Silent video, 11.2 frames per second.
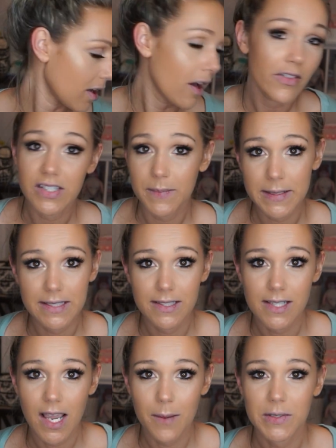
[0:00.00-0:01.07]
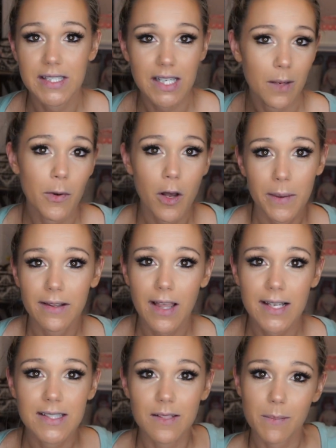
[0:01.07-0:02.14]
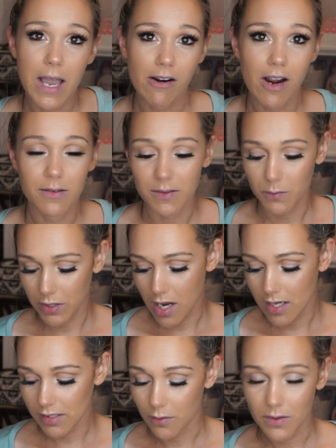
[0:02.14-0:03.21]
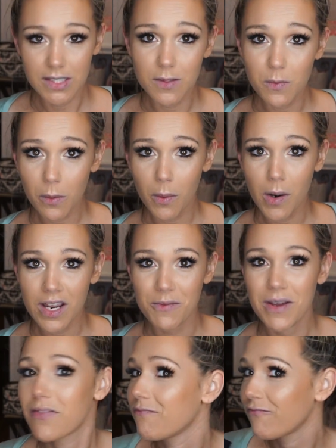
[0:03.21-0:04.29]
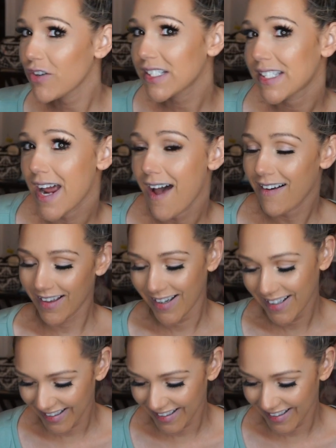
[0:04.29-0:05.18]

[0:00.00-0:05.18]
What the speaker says: all the space and time to set up all my lights and backgrounds and whatnot. So this is what we're working with, freestyle.